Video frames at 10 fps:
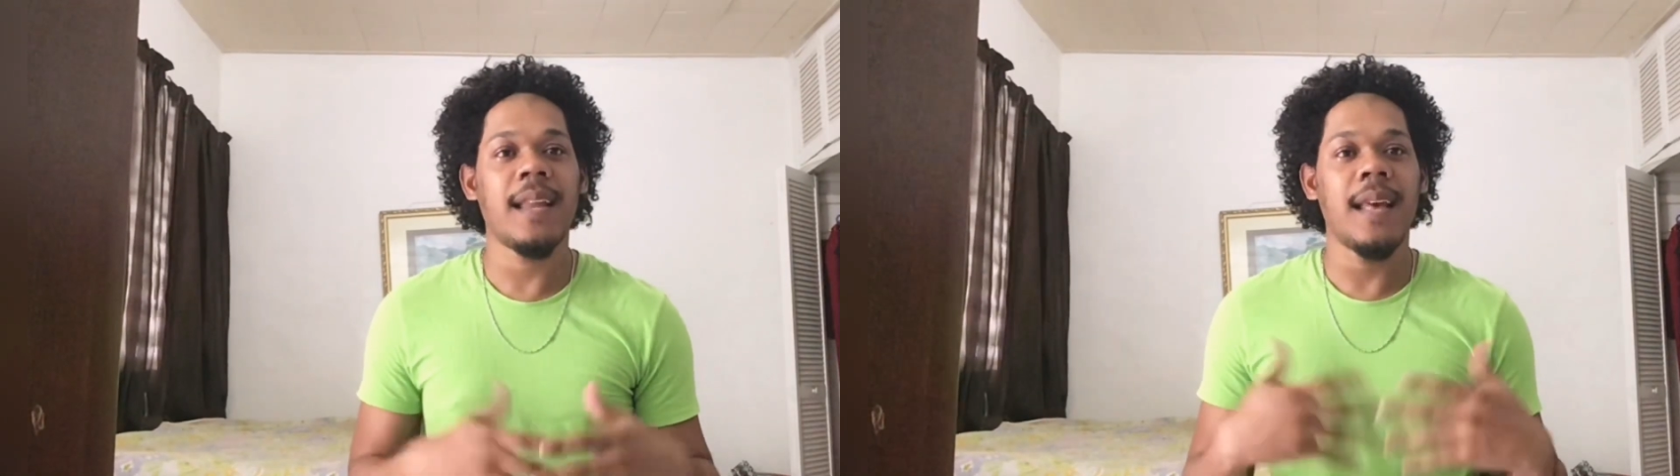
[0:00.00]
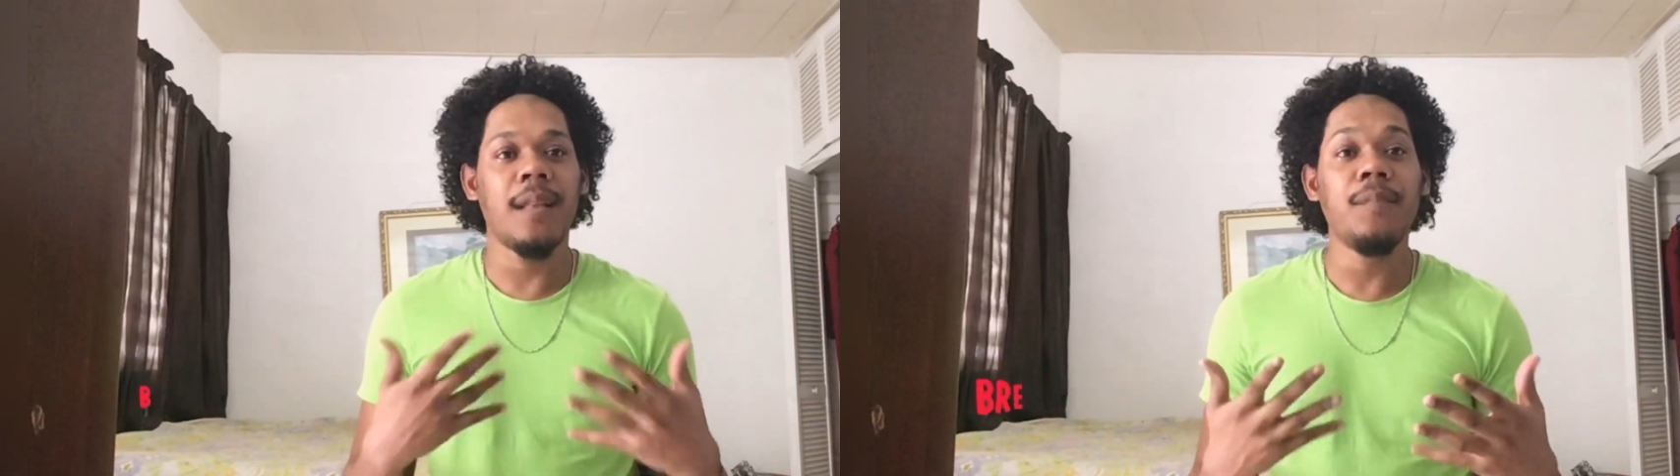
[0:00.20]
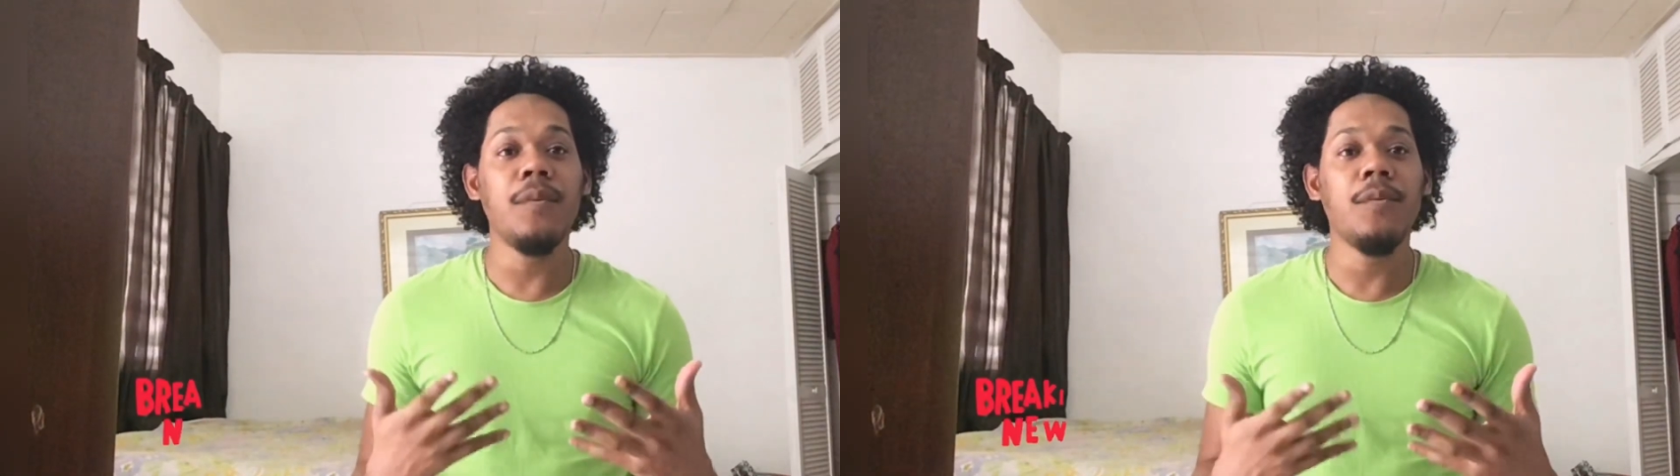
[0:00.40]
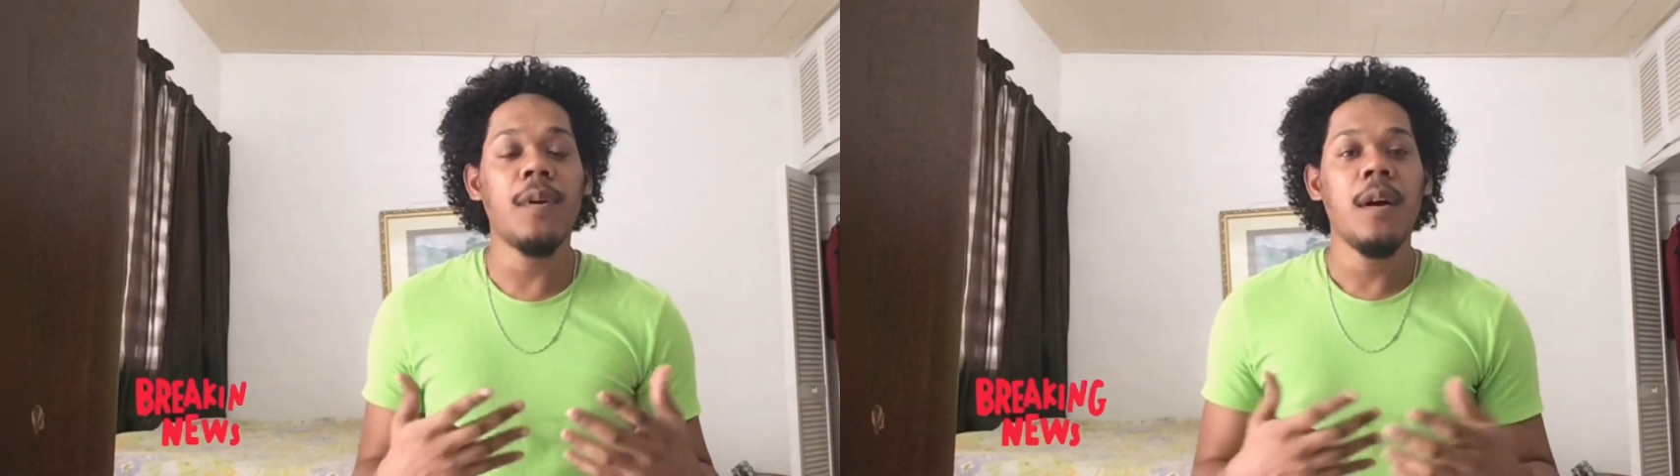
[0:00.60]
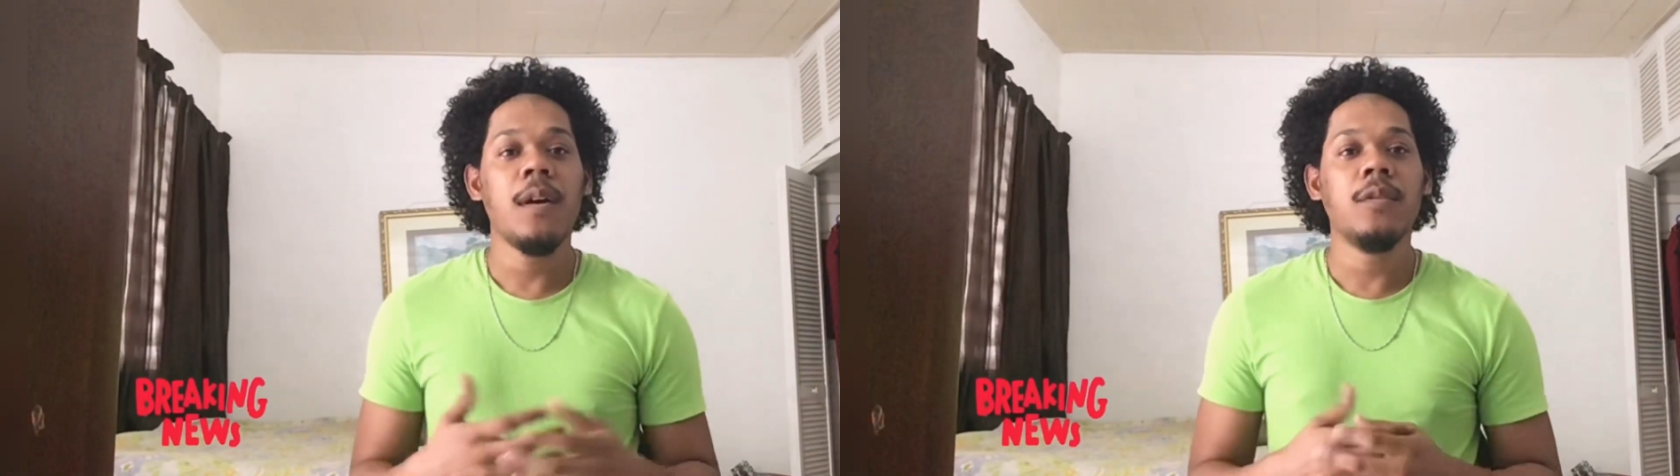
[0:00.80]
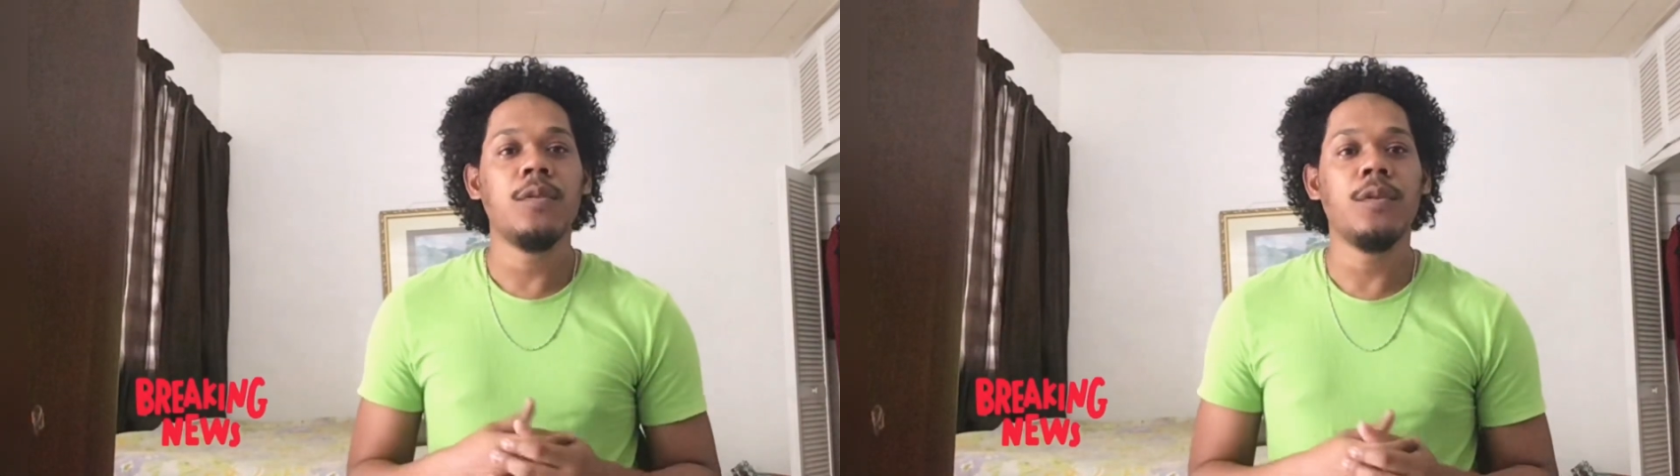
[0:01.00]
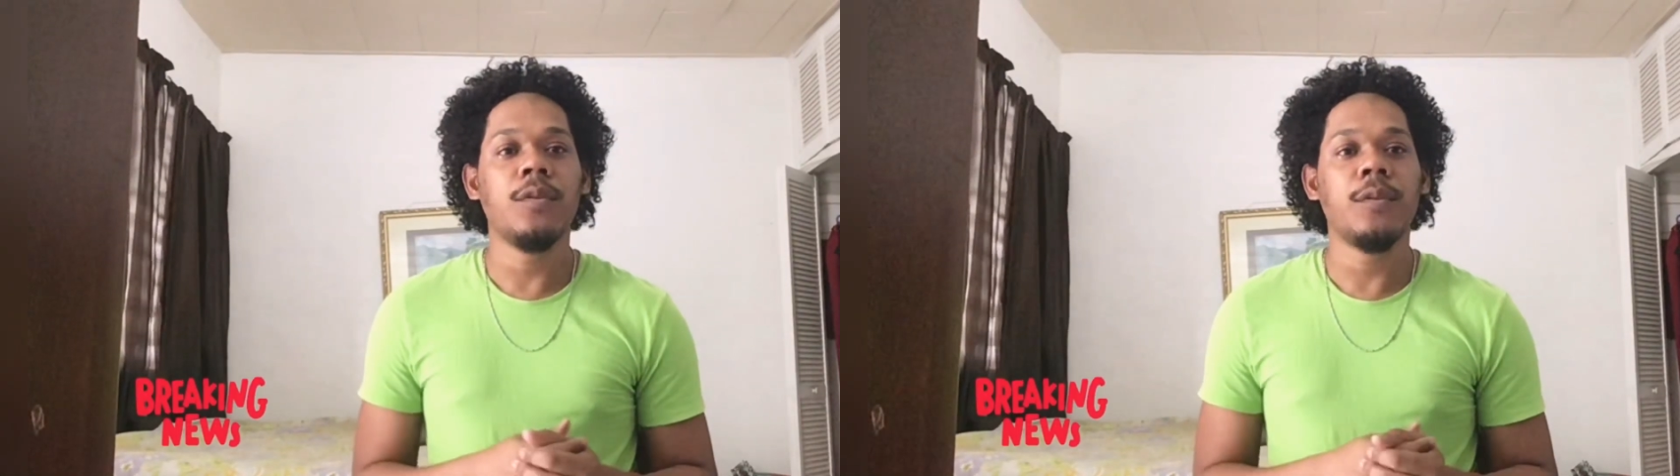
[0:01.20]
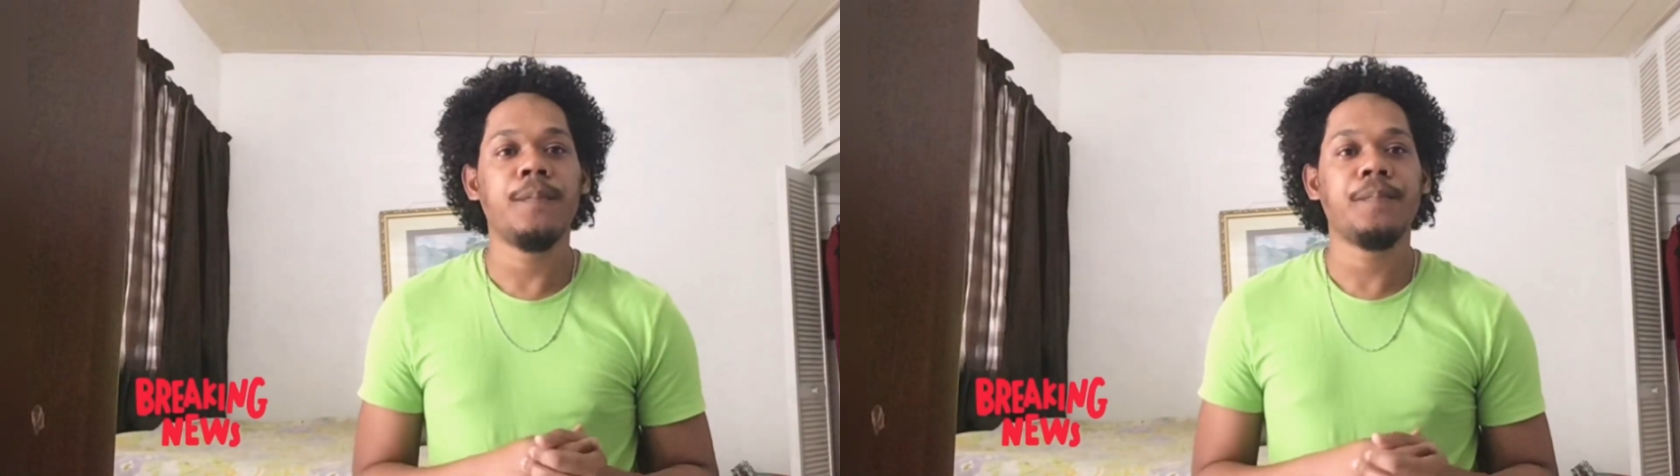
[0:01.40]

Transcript: help you to